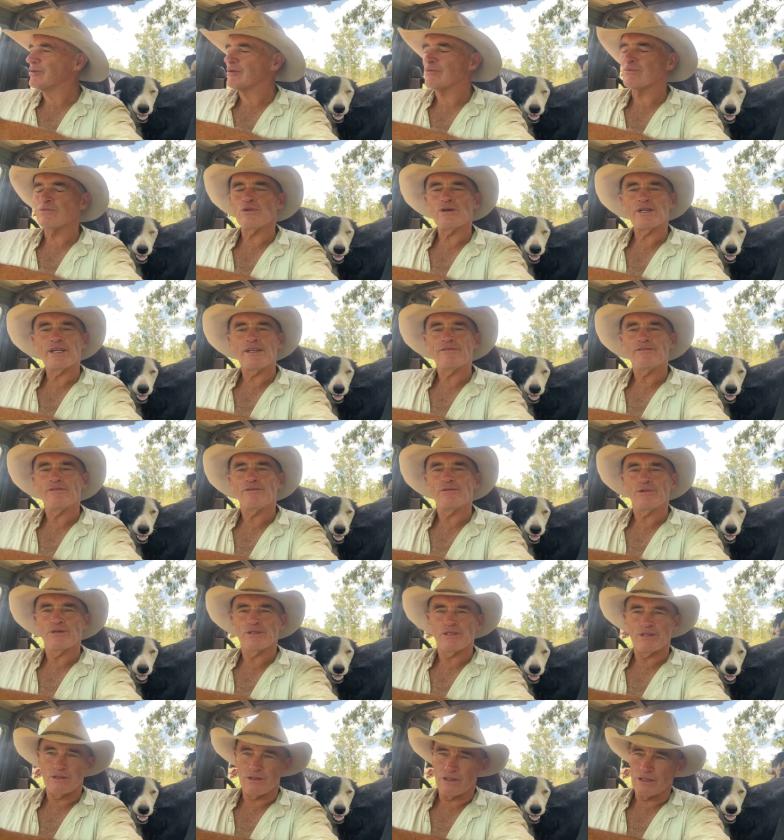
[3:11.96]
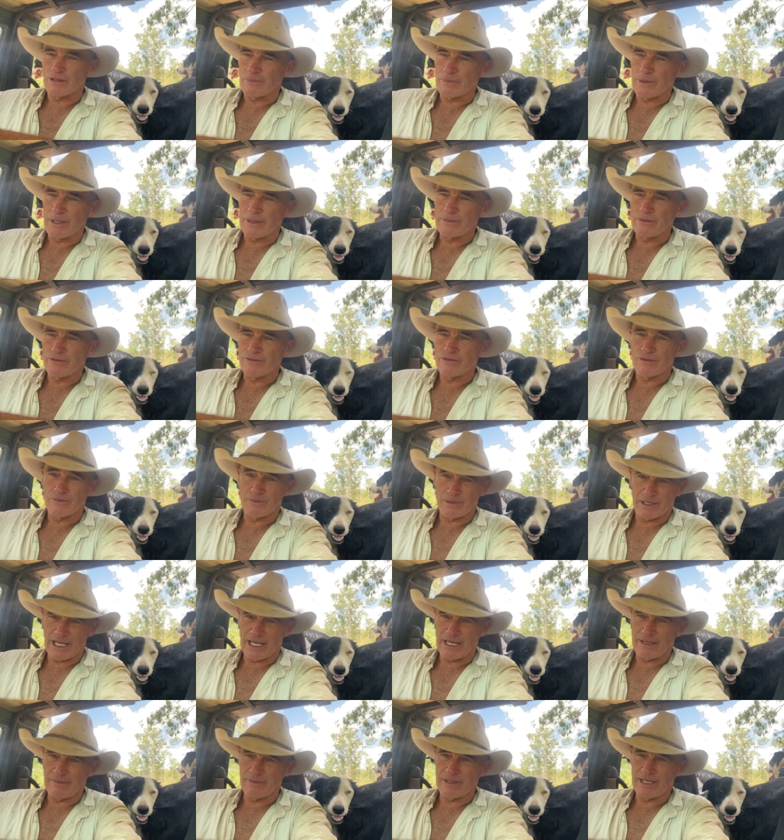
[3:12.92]
and whatever with a lot of people from
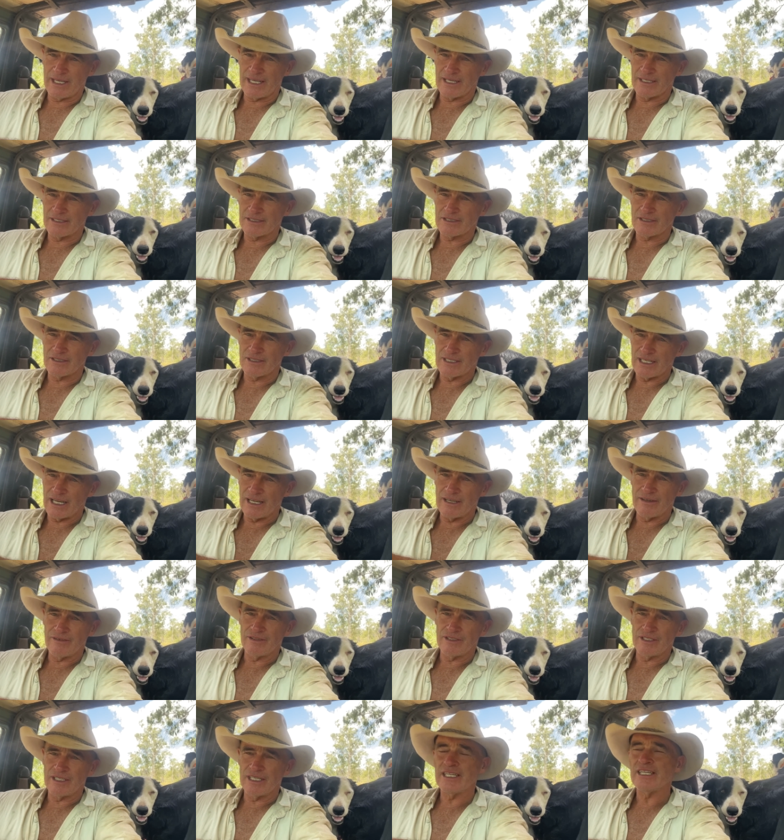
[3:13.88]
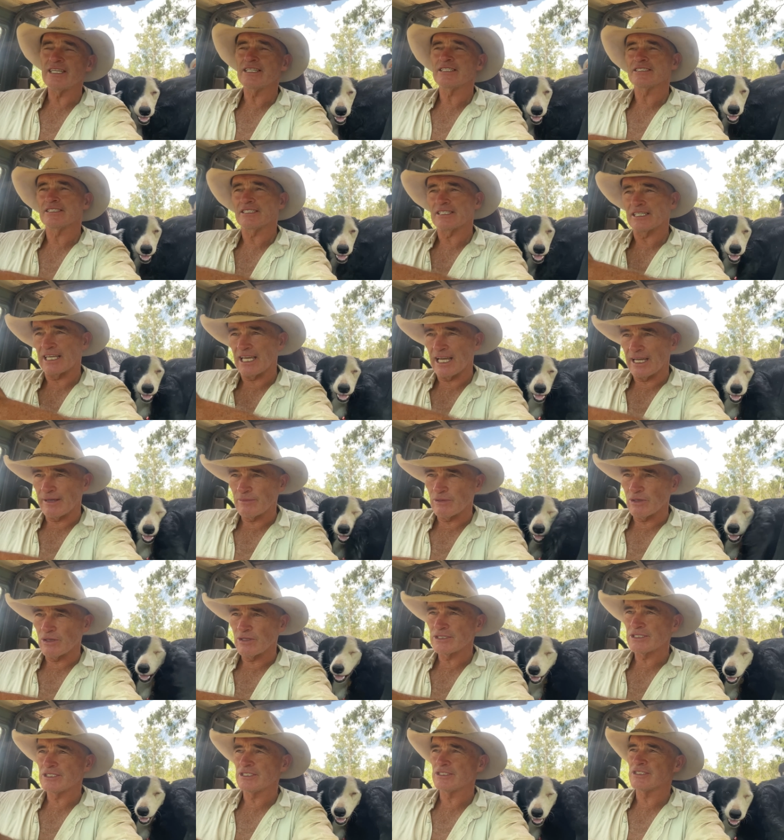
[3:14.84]
Game Council over the years, the Game
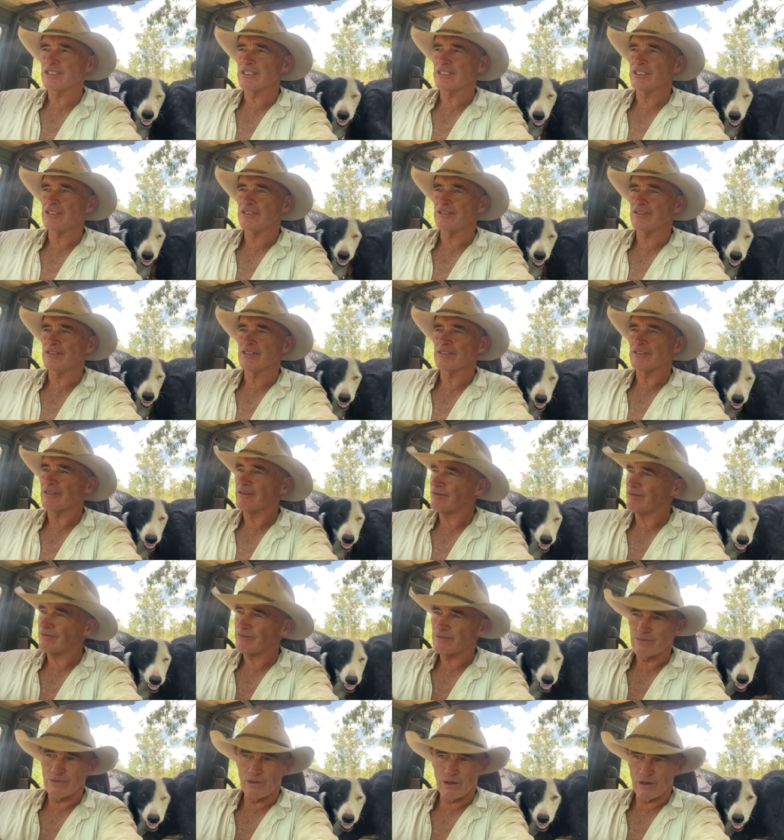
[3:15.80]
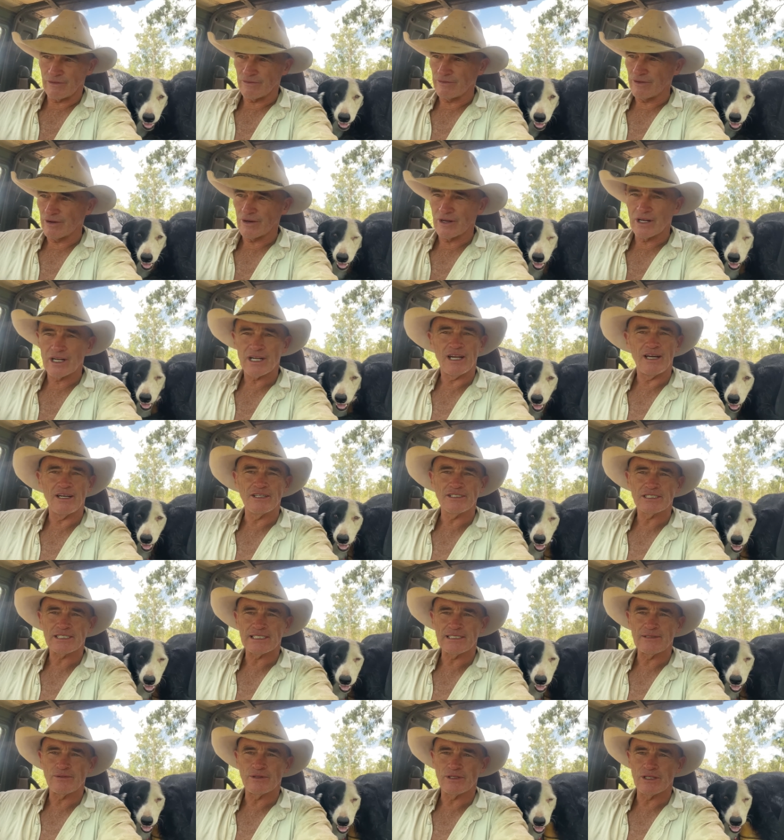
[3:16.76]
Licensing Unit. I've worked very
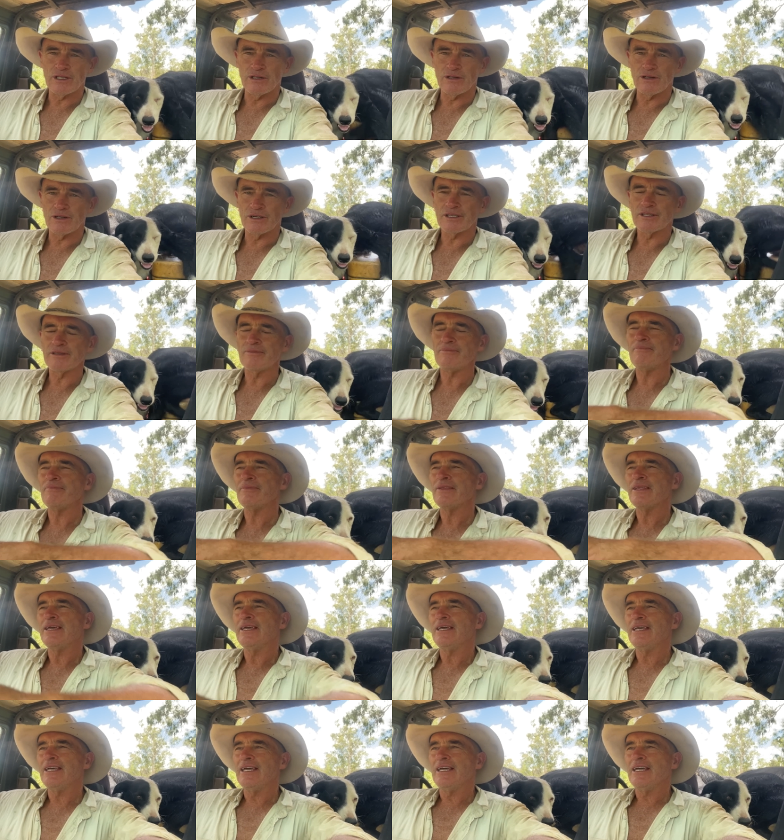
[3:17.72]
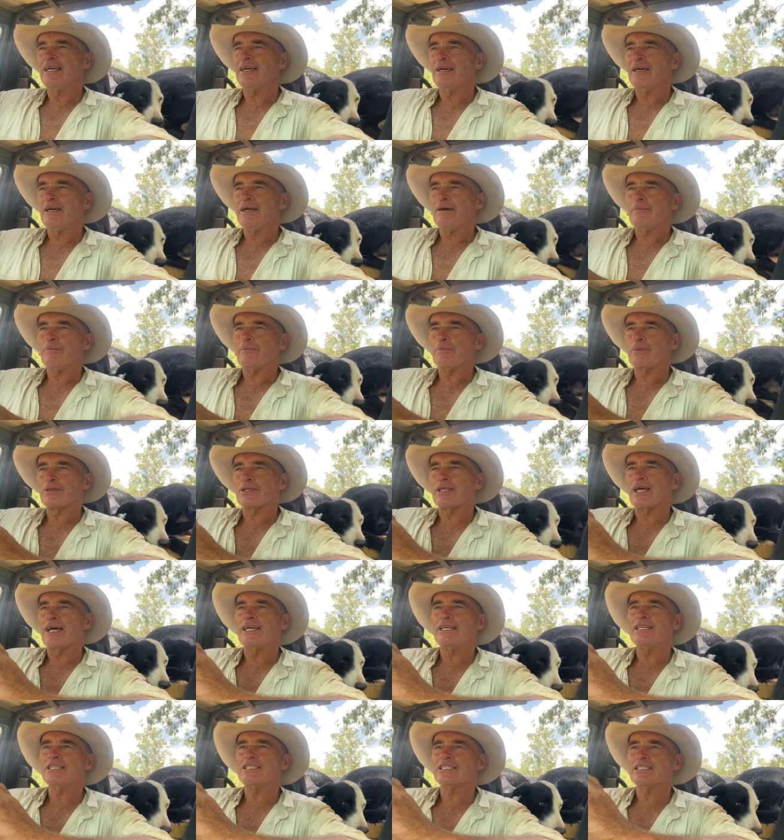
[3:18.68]
closely with a lot of them but
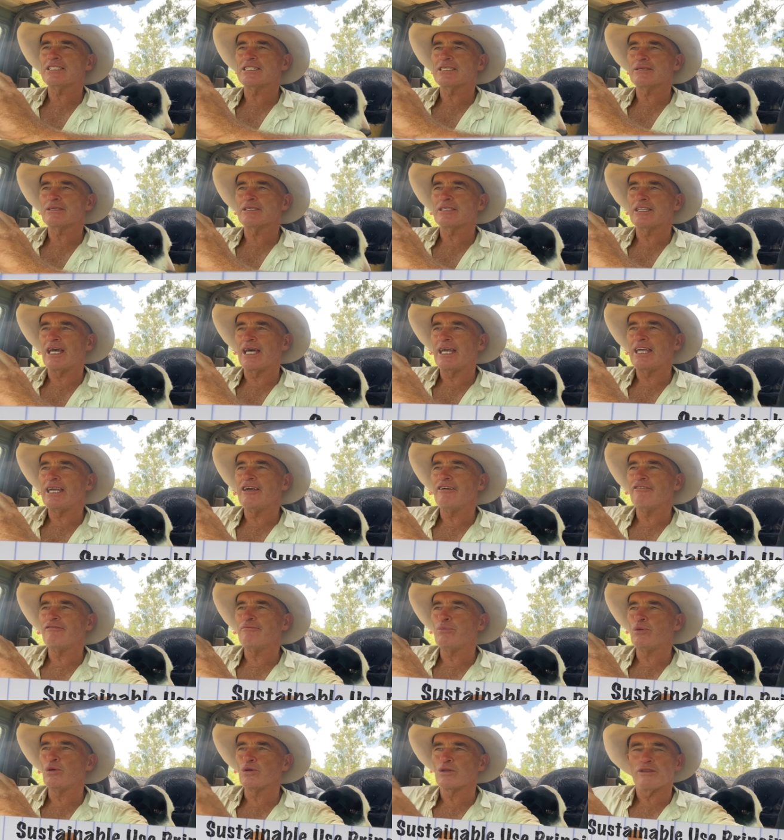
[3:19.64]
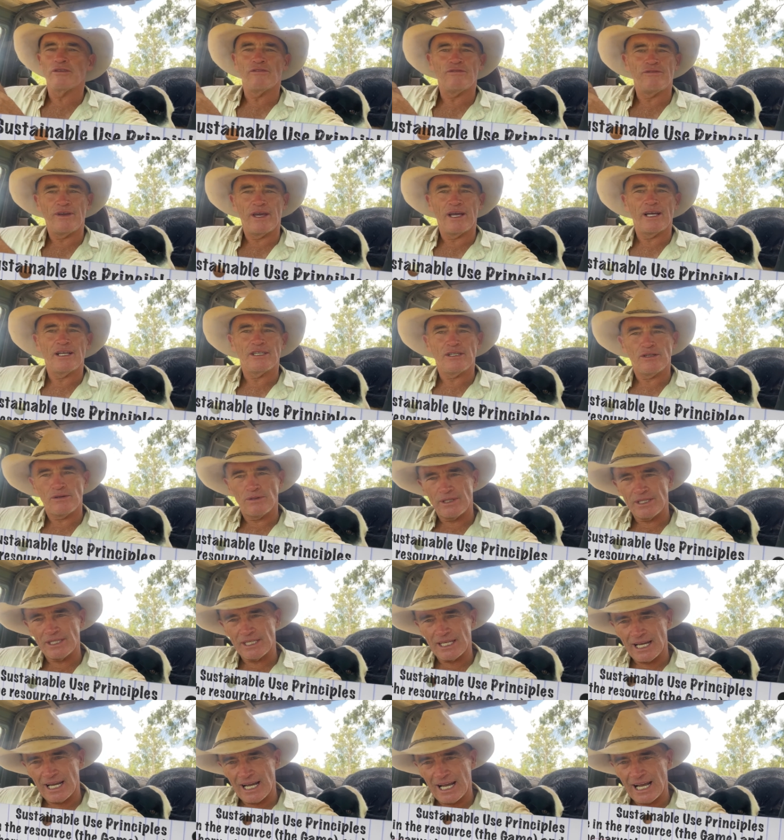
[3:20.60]
they they have put the value in
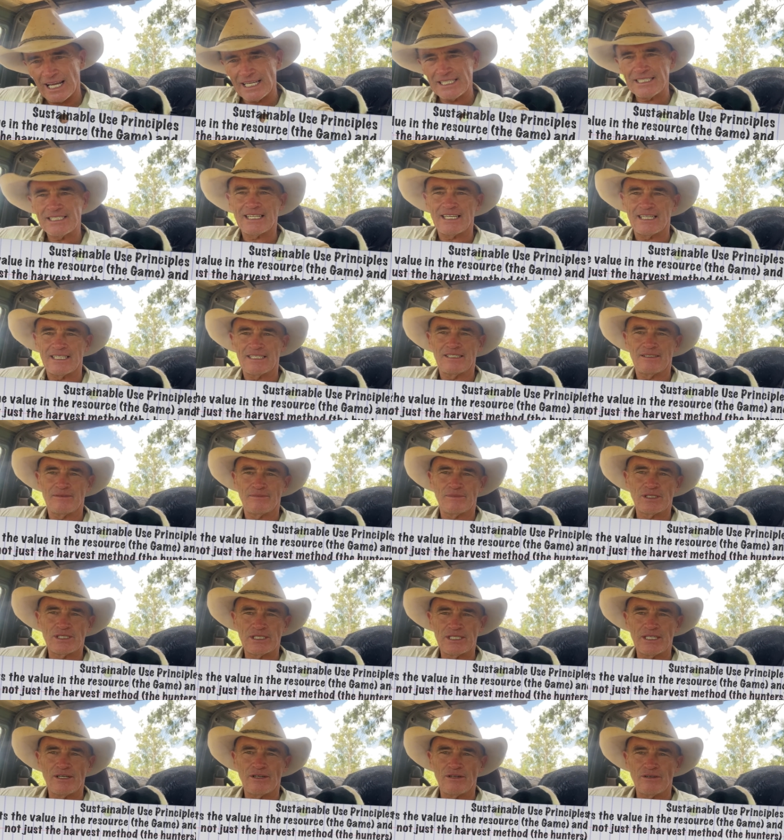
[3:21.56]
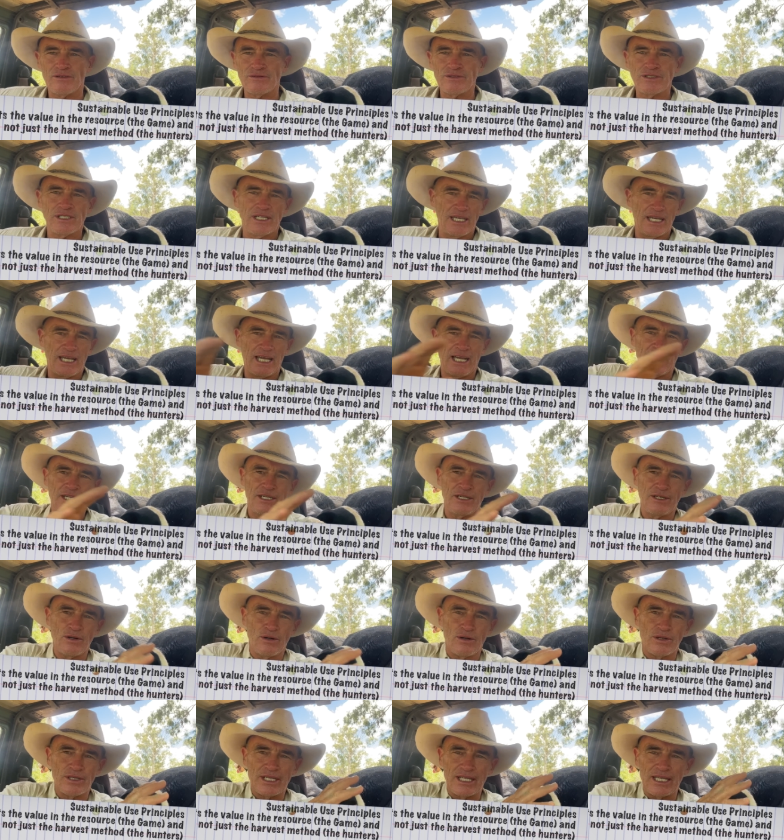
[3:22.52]
the hunter themselves and
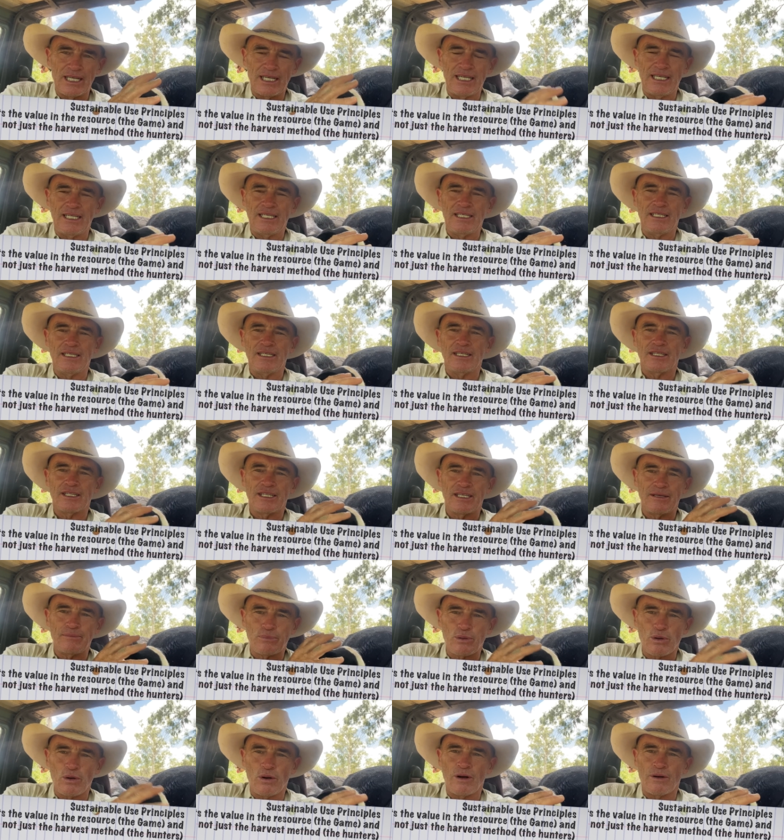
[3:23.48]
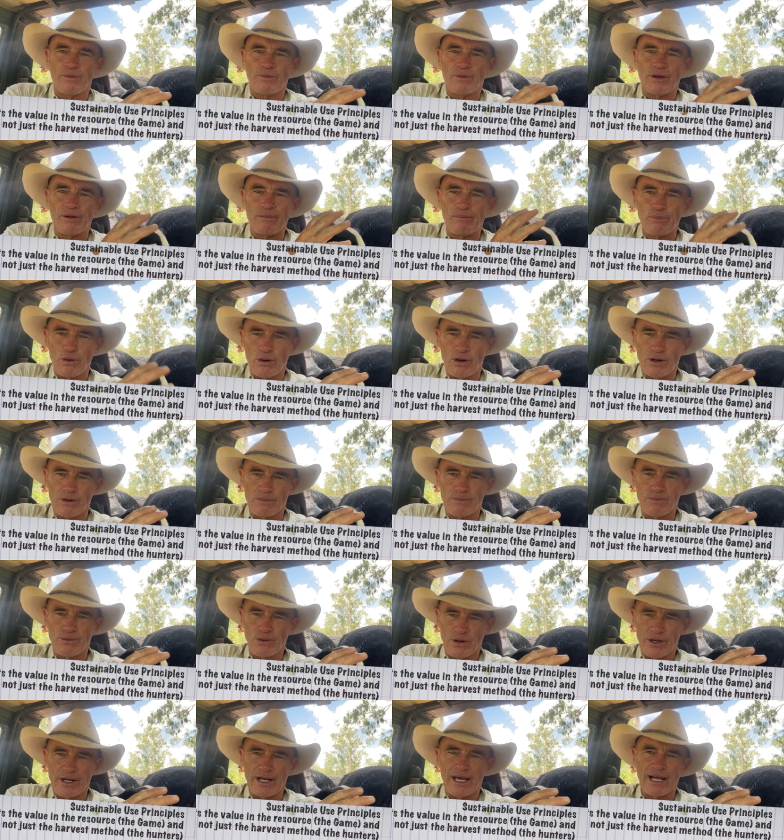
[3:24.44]
not in the primary pro
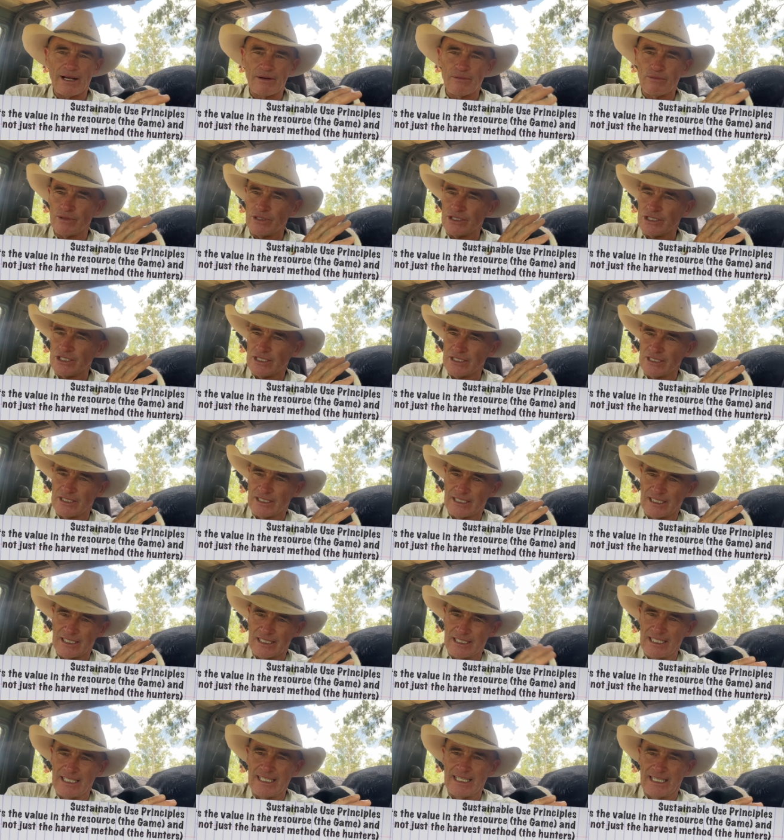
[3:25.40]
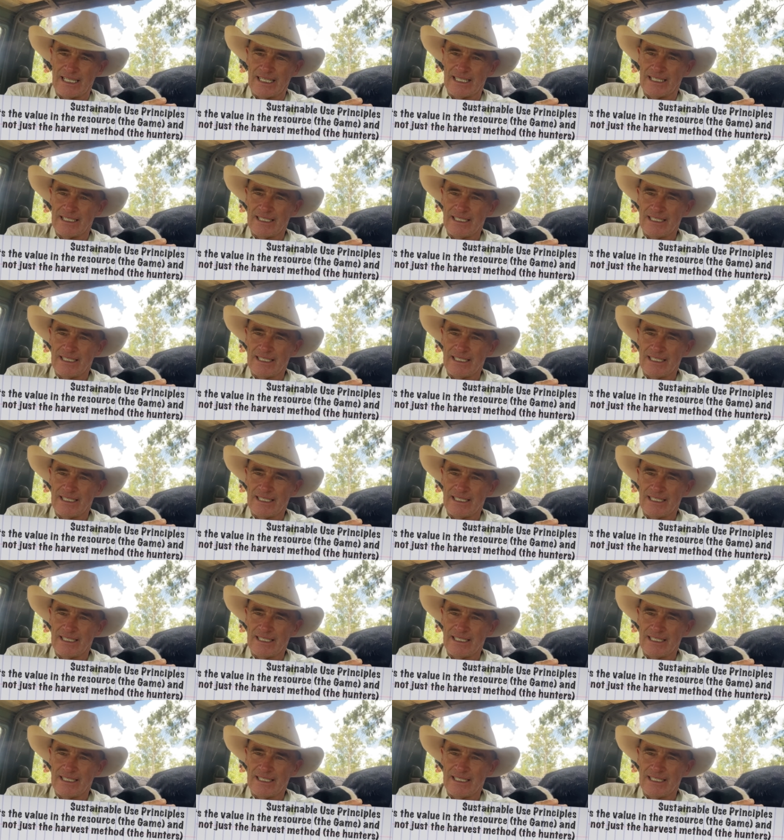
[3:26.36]
product which is the deer